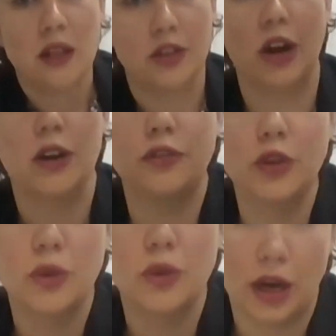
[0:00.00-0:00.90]
There are a
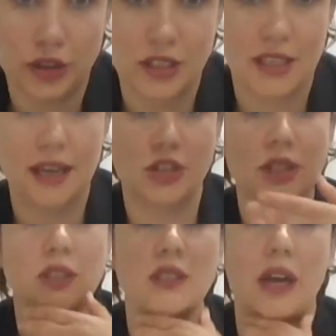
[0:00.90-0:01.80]
few
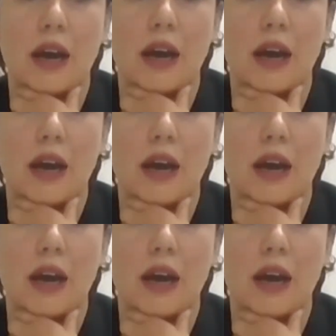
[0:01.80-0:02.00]
contraindications,